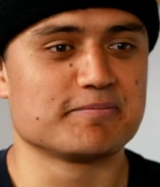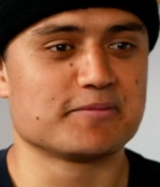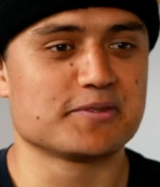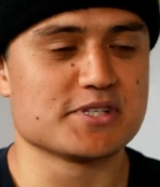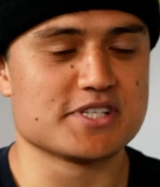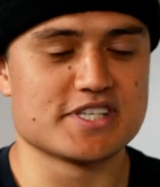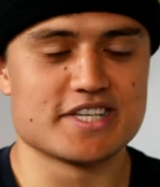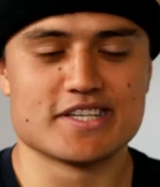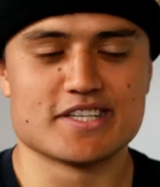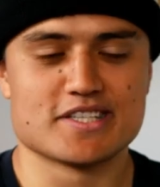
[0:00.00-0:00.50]

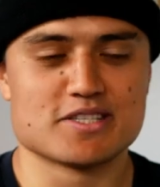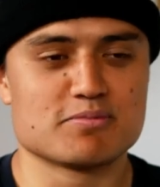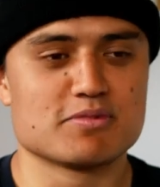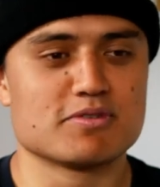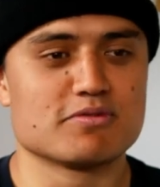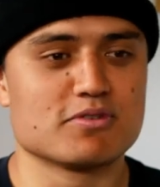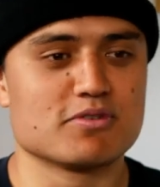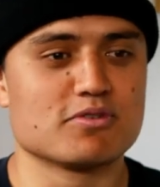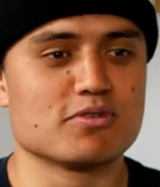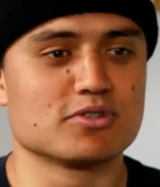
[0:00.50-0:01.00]
because yeah, it's
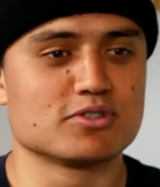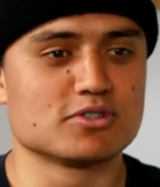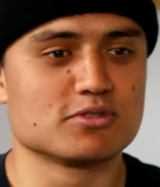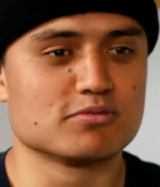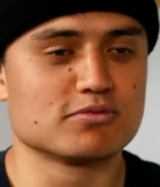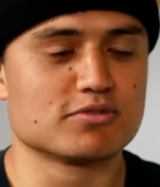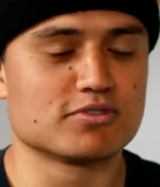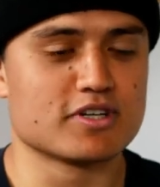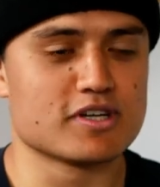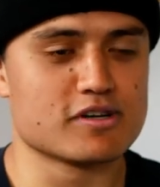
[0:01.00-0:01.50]
been really
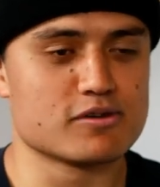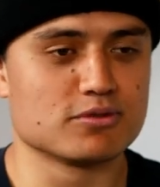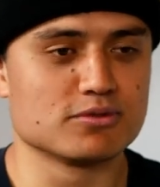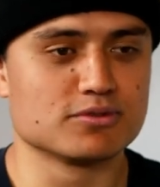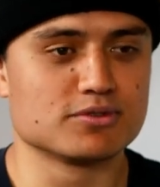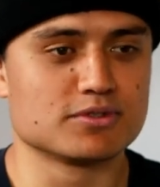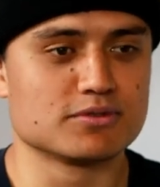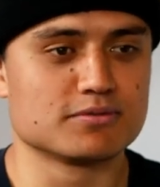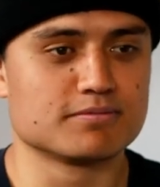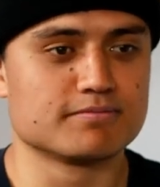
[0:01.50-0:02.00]
awesome for our
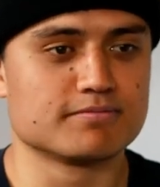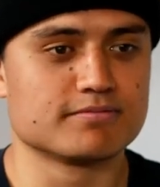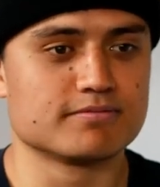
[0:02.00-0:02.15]
halls.